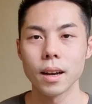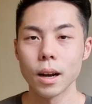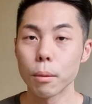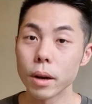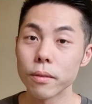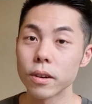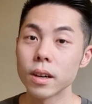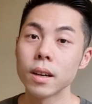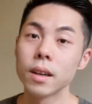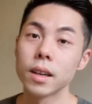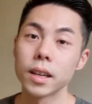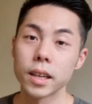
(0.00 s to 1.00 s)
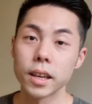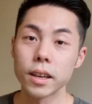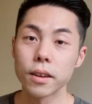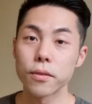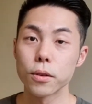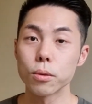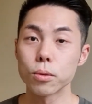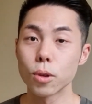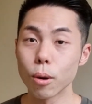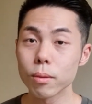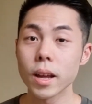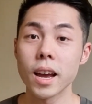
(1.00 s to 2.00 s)
However, if you
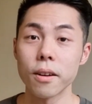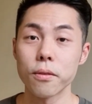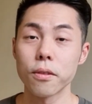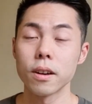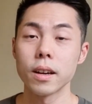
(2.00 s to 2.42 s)
don't have